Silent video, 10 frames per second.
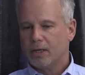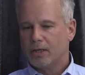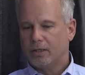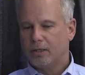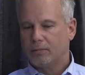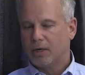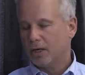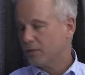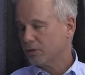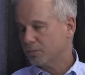and um,
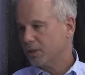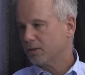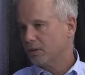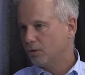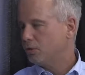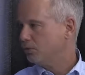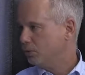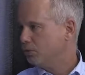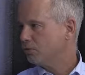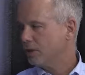highly respected local
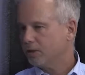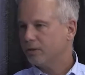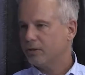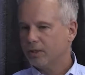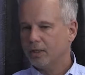foods writer.